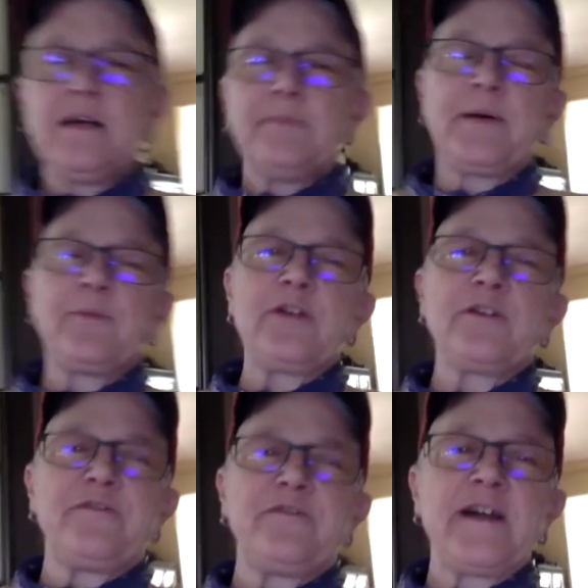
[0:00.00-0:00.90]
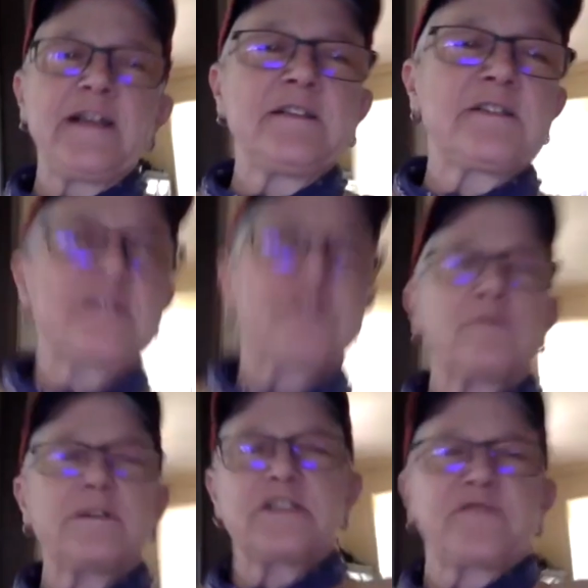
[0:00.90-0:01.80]
but we could find
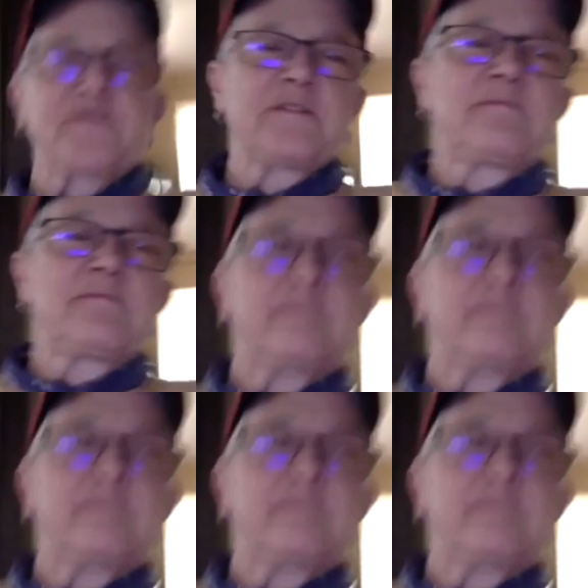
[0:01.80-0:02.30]
stories for